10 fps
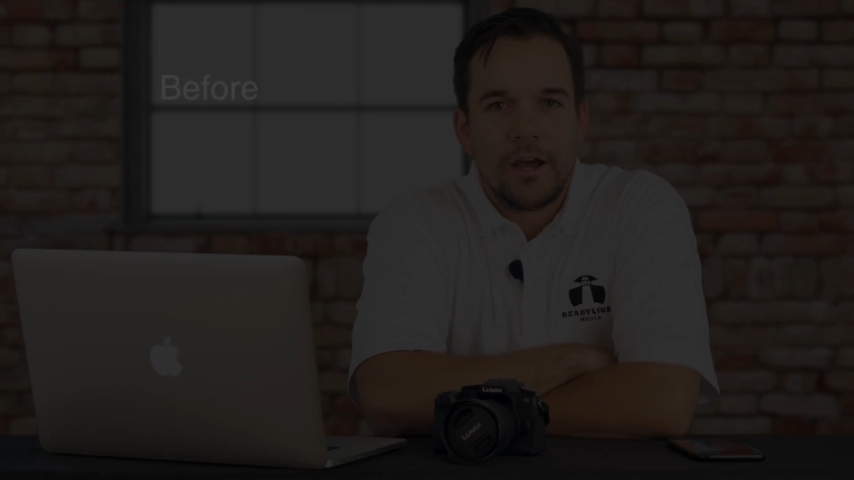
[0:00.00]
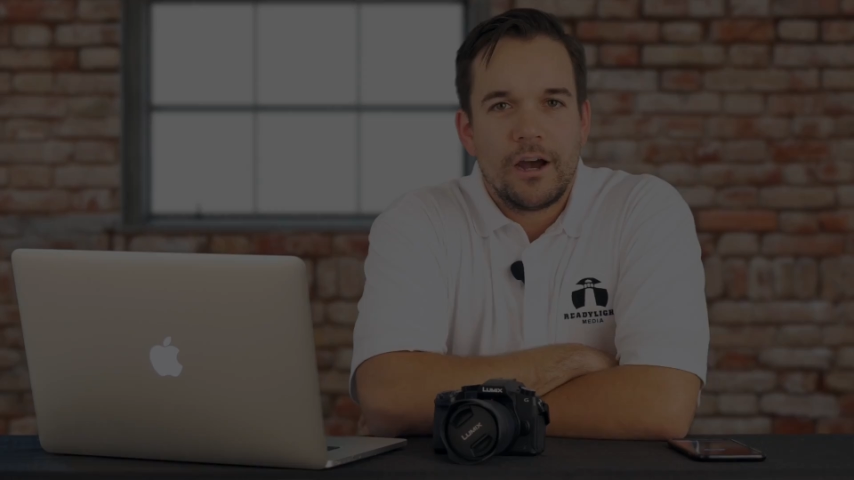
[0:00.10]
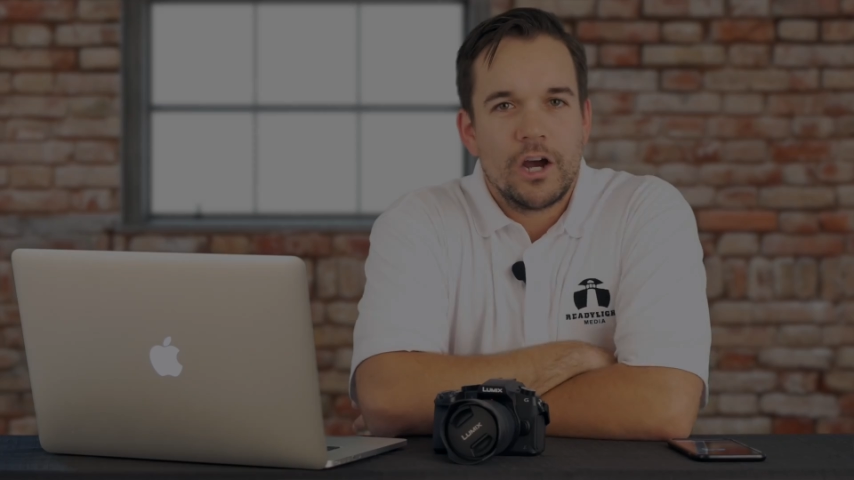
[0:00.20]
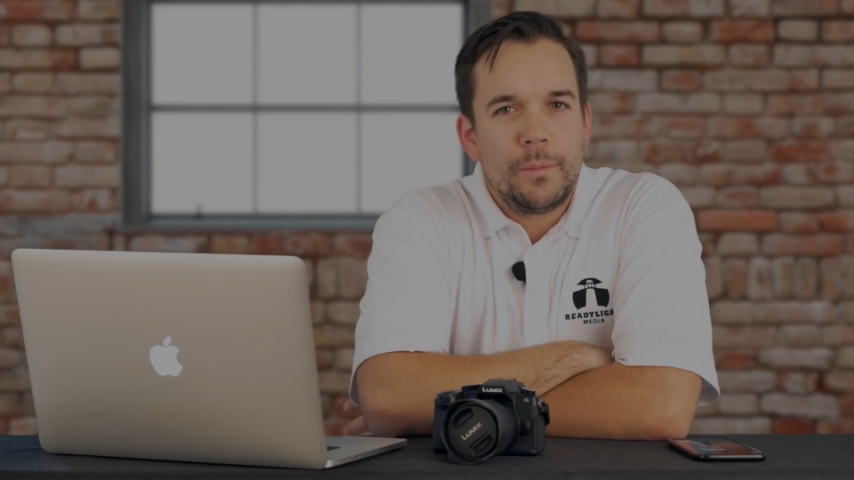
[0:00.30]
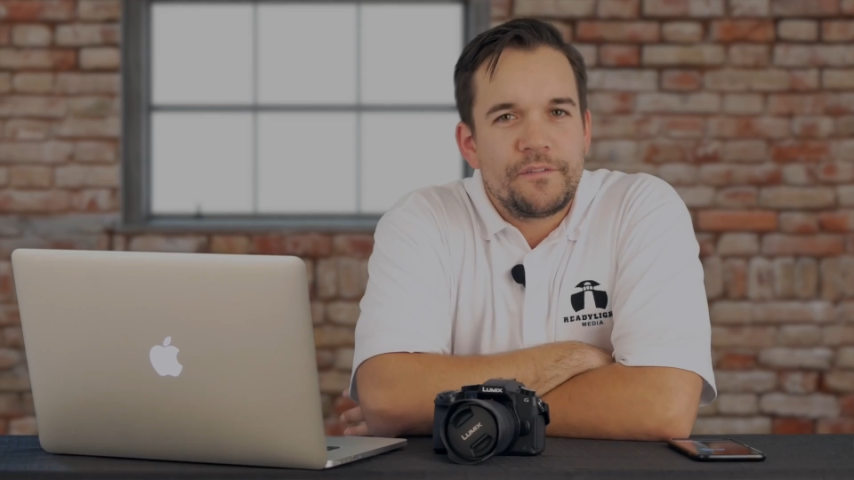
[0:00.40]

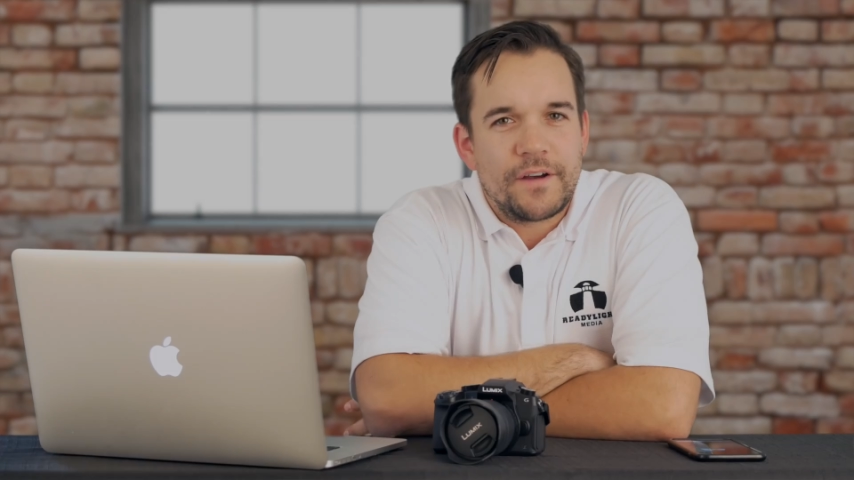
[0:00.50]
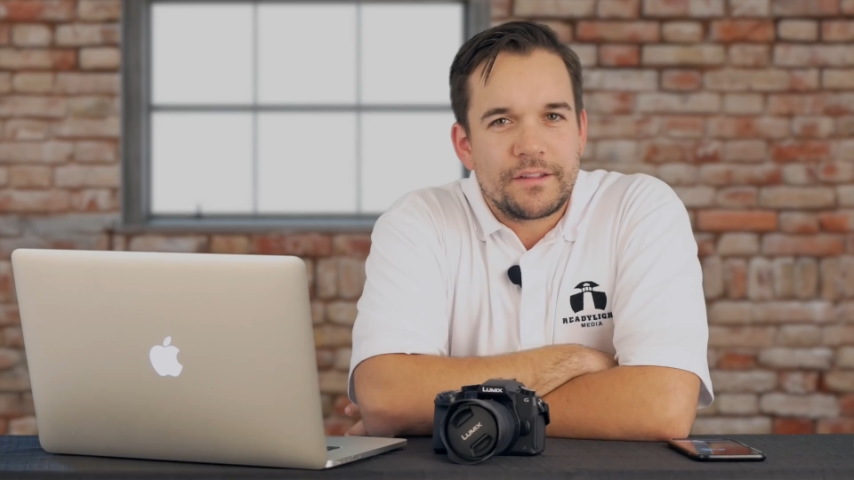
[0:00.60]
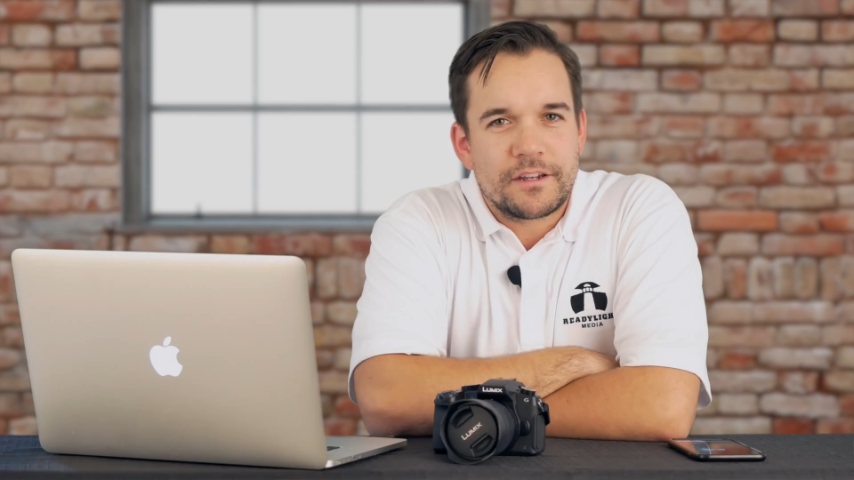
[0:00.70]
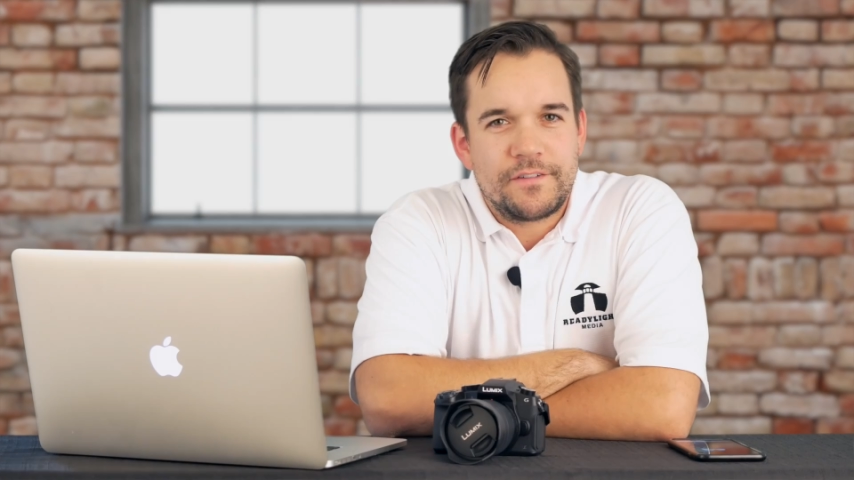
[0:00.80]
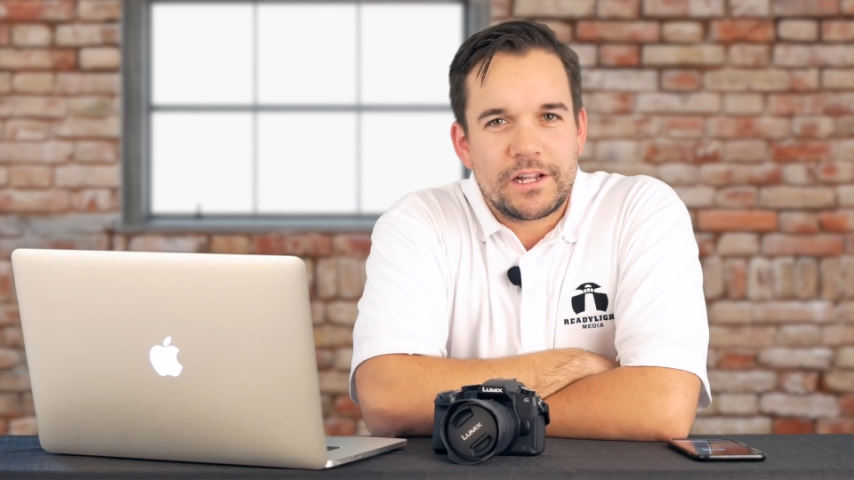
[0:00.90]
I hope you found
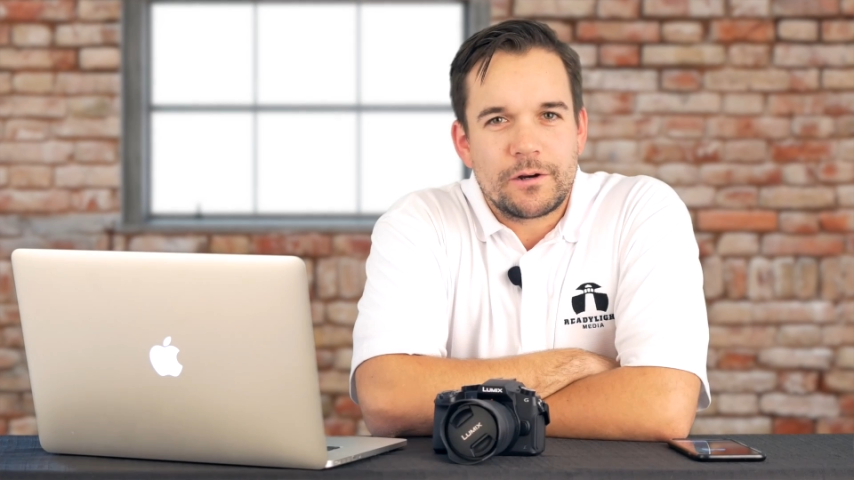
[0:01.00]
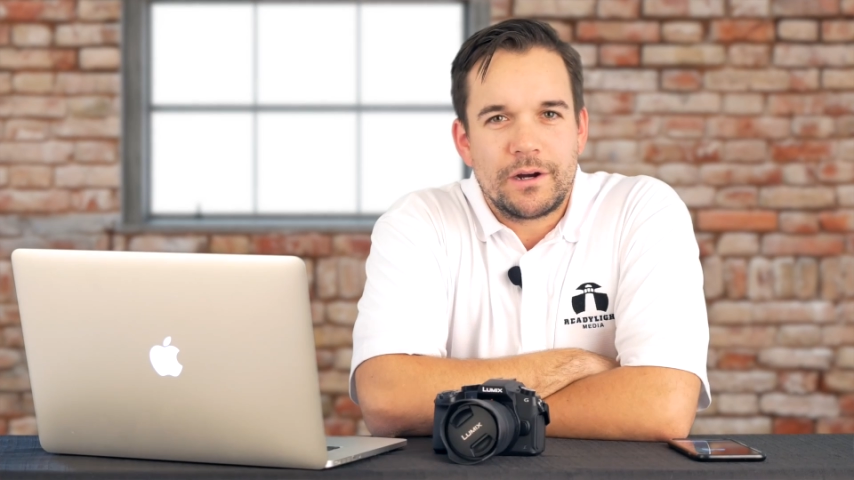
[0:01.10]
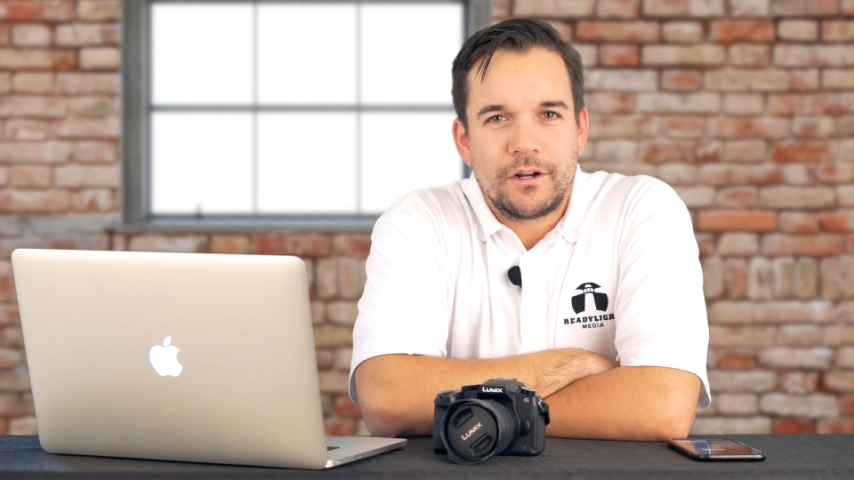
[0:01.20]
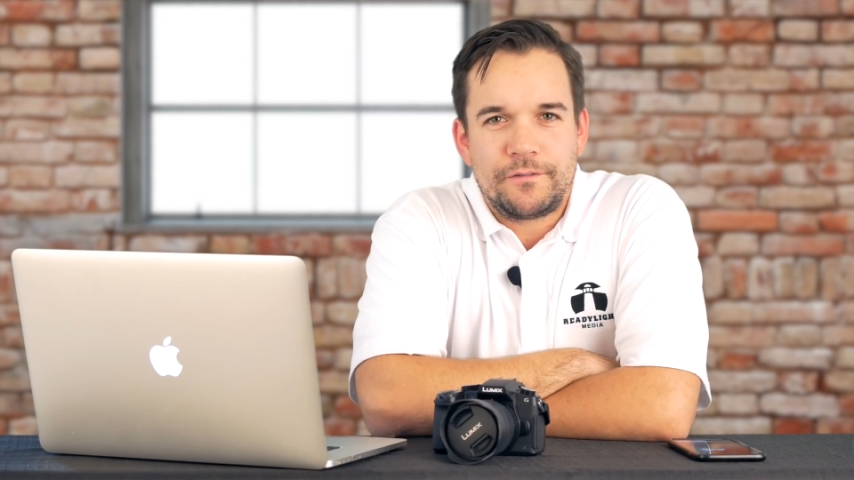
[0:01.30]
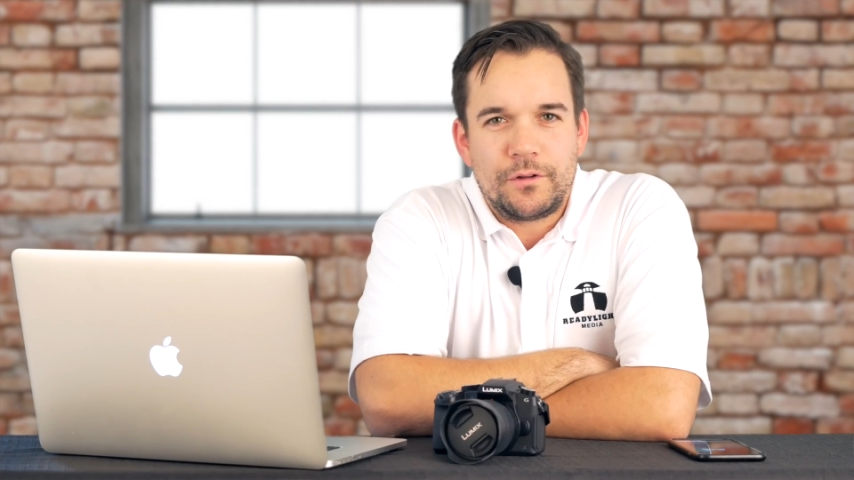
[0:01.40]
this video
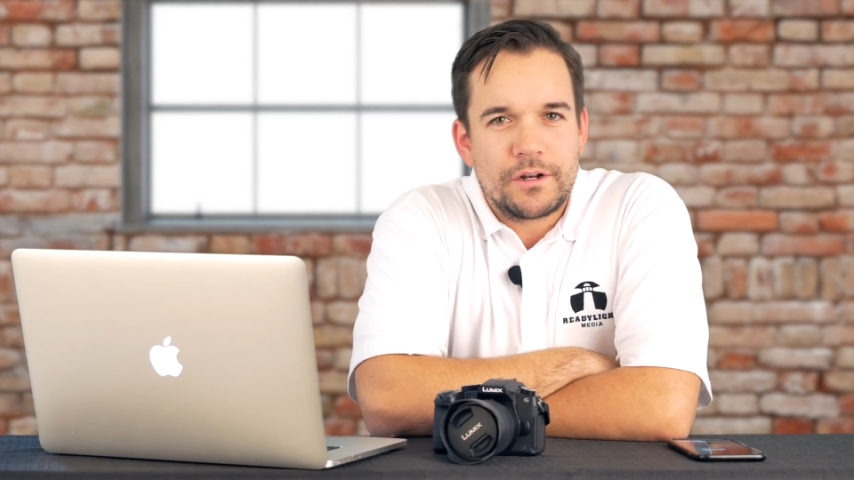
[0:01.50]
helpful,